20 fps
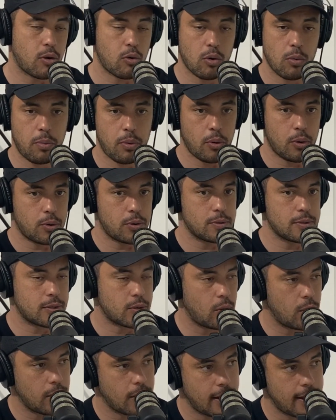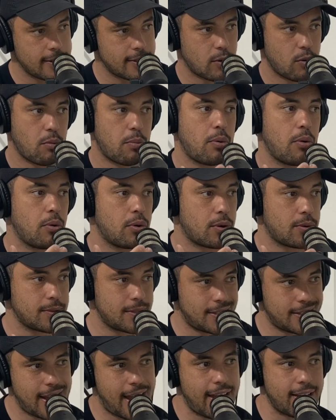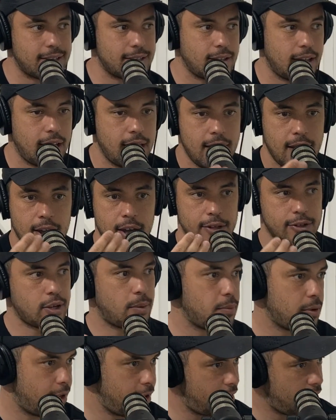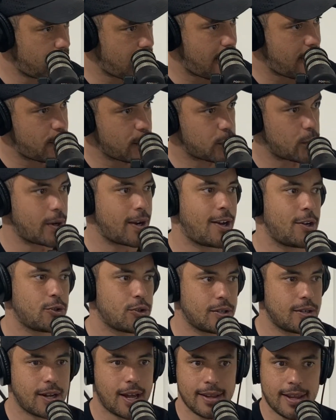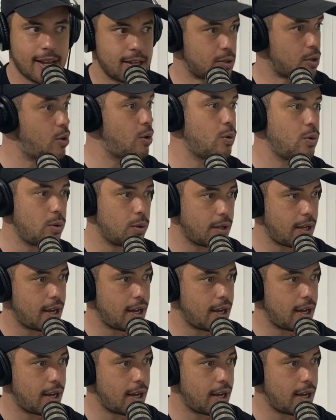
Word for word: They'll report on scorelines, they'll report on stats. Like Tom Malone ran for 300, like that's cool.